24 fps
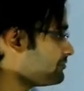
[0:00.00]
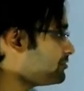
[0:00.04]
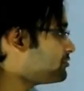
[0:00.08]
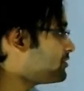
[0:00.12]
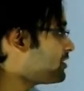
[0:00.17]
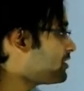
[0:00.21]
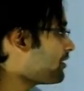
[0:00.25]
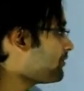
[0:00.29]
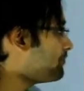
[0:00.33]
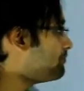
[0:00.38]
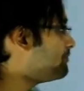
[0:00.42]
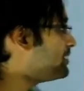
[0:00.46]
give
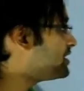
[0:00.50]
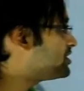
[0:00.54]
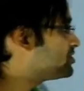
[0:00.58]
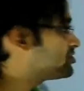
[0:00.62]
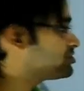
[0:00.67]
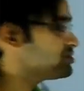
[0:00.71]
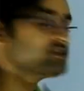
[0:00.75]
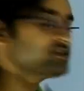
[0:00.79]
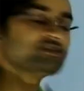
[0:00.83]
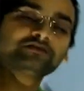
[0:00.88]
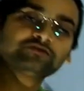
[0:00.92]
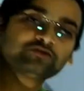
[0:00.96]
you a
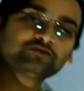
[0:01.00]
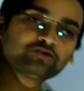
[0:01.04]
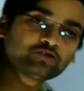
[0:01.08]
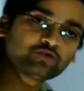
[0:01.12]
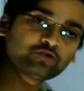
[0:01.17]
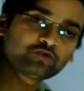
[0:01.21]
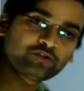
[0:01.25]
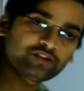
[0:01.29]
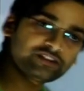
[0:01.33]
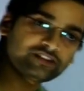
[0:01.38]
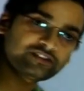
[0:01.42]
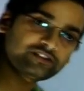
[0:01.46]
picture
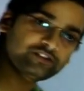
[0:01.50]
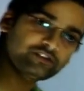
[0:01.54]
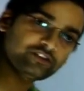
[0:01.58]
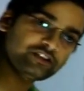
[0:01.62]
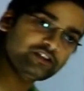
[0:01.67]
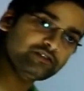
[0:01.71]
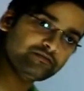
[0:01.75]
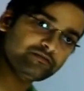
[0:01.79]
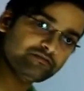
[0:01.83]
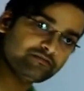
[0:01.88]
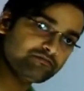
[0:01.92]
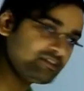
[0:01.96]
to
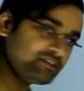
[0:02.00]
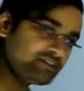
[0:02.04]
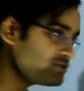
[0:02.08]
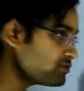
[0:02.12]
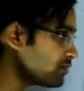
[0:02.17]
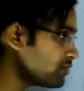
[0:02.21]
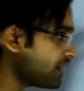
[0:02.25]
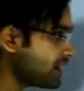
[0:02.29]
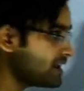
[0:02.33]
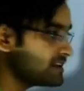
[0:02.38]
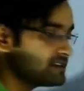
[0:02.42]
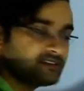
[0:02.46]
which
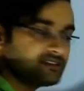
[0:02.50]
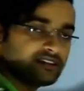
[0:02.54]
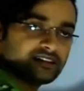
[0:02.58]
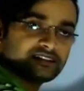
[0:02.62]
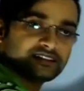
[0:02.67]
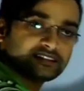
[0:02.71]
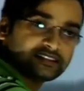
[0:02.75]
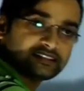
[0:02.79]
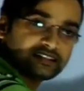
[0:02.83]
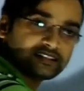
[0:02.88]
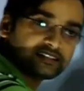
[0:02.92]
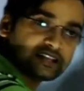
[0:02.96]
visualize
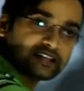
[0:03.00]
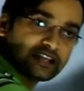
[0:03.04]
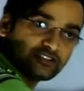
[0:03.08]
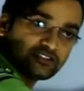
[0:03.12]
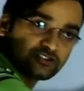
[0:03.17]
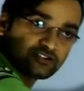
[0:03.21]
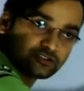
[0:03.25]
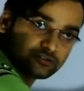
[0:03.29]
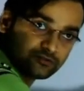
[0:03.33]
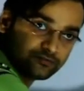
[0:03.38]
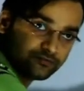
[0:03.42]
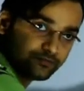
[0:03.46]
this is the
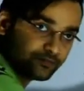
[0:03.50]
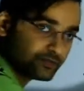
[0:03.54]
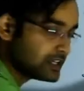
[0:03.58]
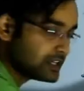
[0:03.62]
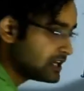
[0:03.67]
tensor.